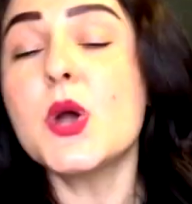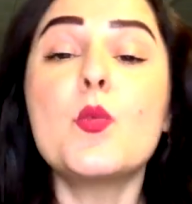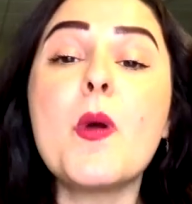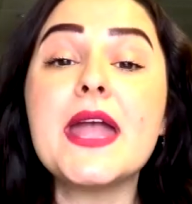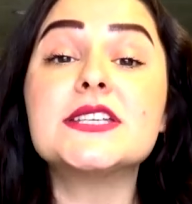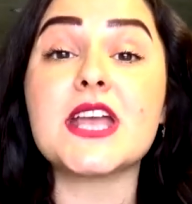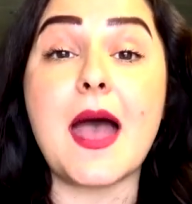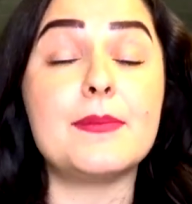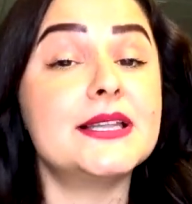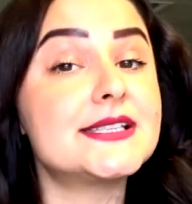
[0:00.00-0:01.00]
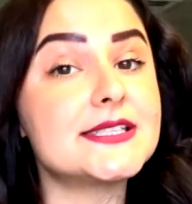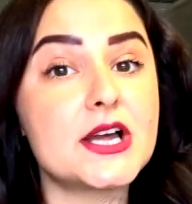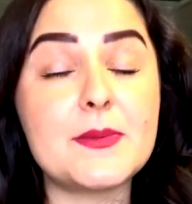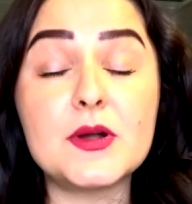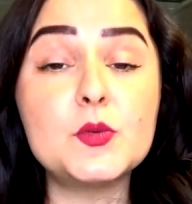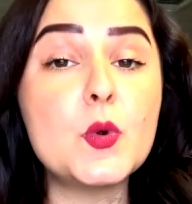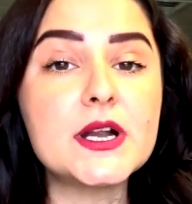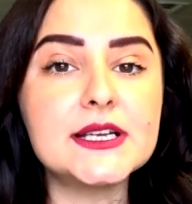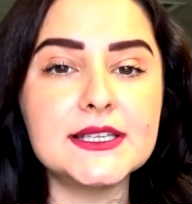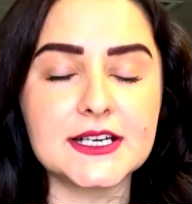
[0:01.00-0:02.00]
Wage gap. Let's talk about
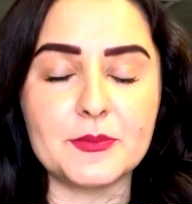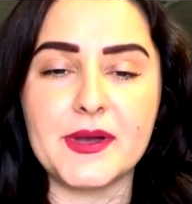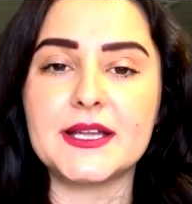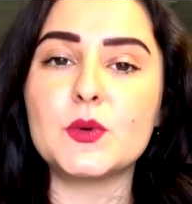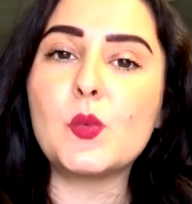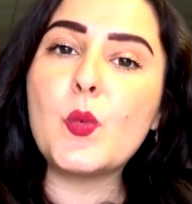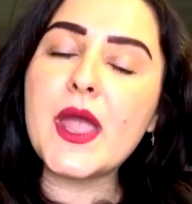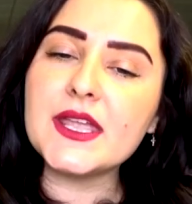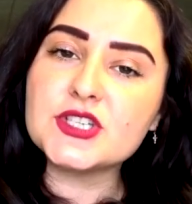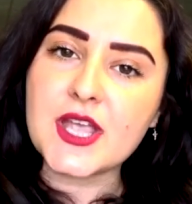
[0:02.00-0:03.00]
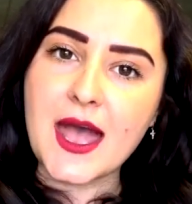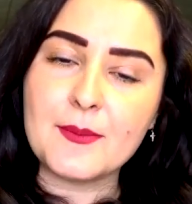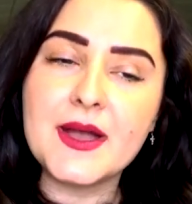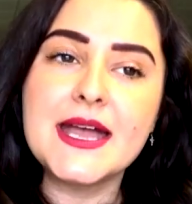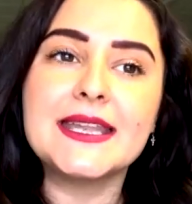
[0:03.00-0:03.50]
work a little bit. Wage gap.